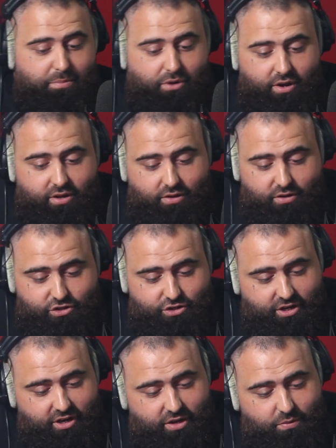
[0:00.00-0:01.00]
bro. The
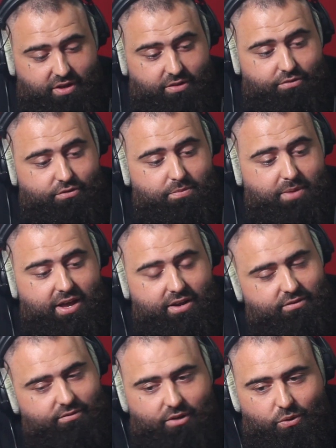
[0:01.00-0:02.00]
shit he went through,
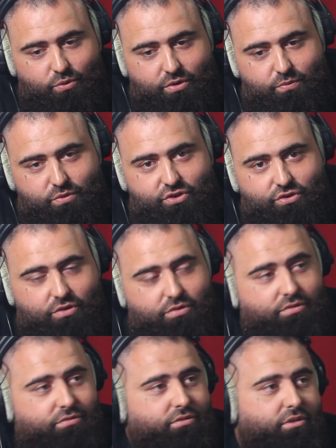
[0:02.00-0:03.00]
man. I wouldn't wish
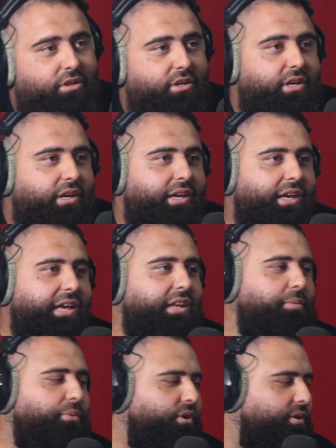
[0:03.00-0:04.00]
on
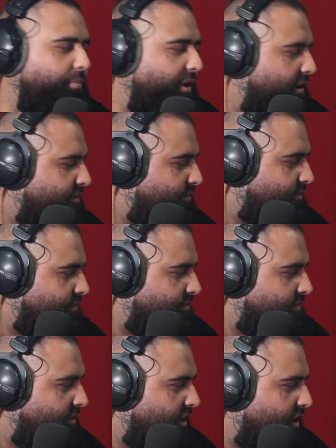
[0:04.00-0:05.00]
anybody, but
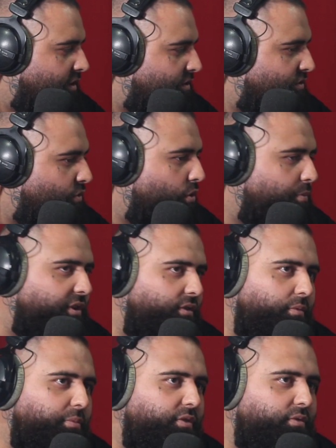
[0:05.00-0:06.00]
it taught me
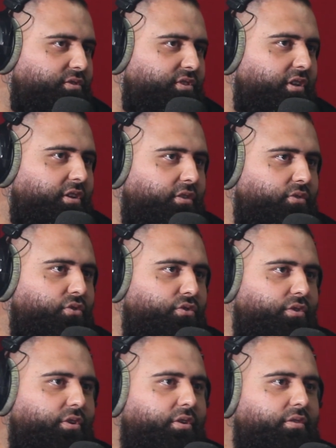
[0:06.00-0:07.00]
to be resilient too.
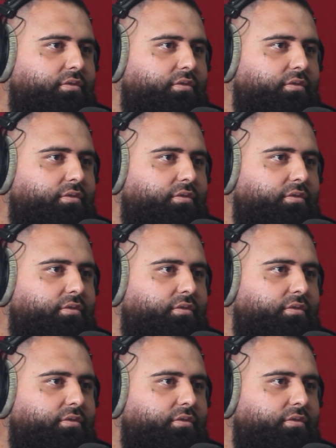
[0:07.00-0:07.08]
You know.